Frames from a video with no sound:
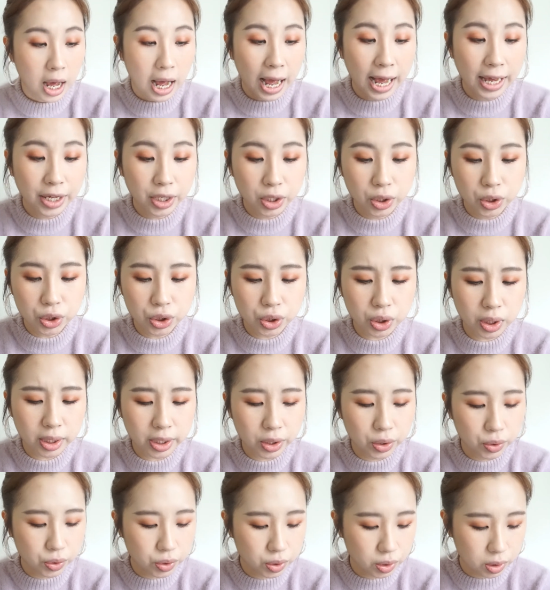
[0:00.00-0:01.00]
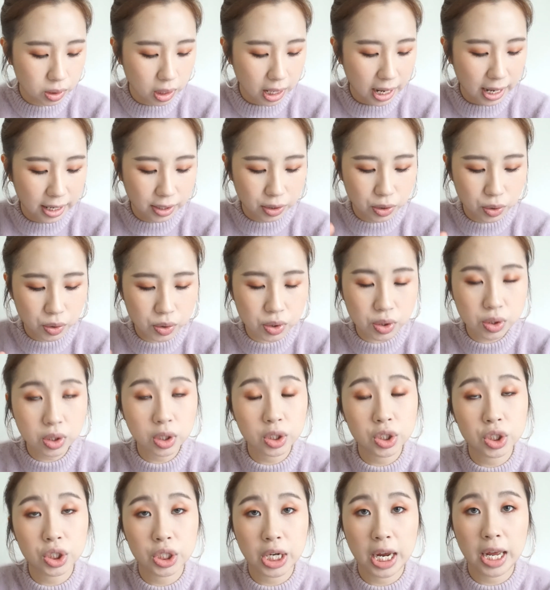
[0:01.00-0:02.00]
I use
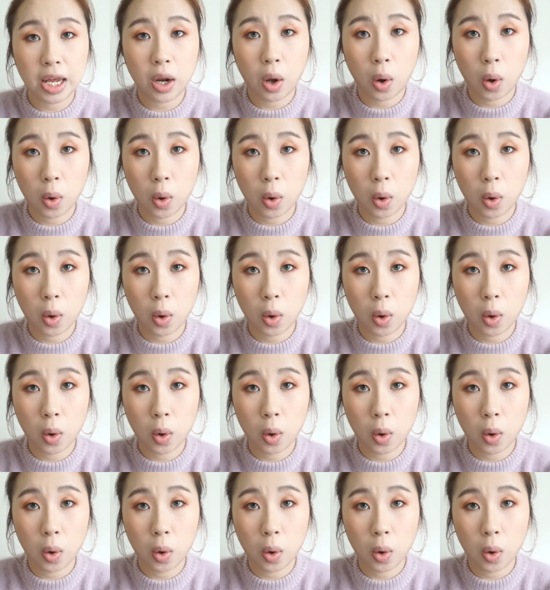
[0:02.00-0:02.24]
the shade